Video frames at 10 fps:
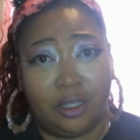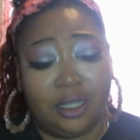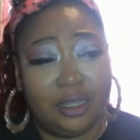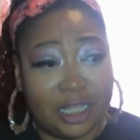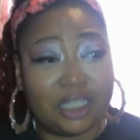
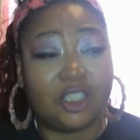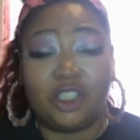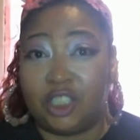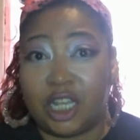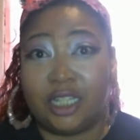This is
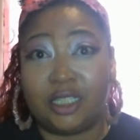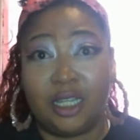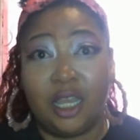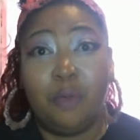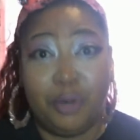just
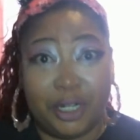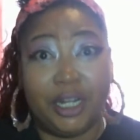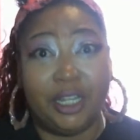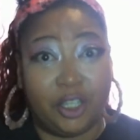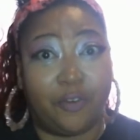put it
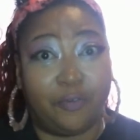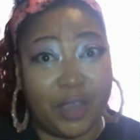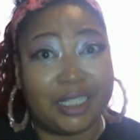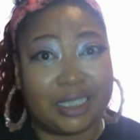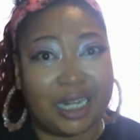in your
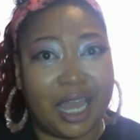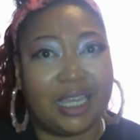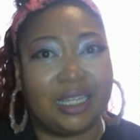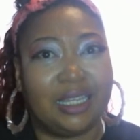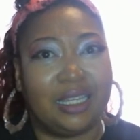face
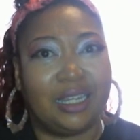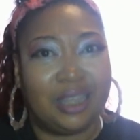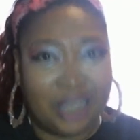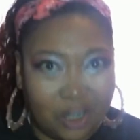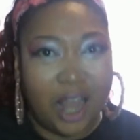like
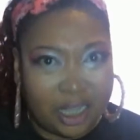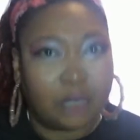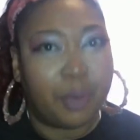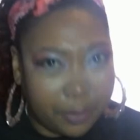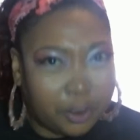they're not the
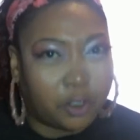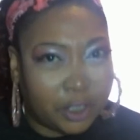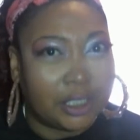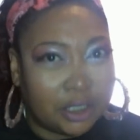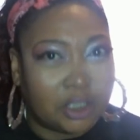popular
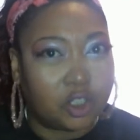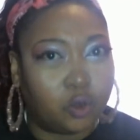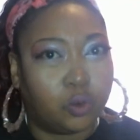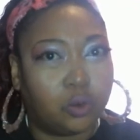kids in school.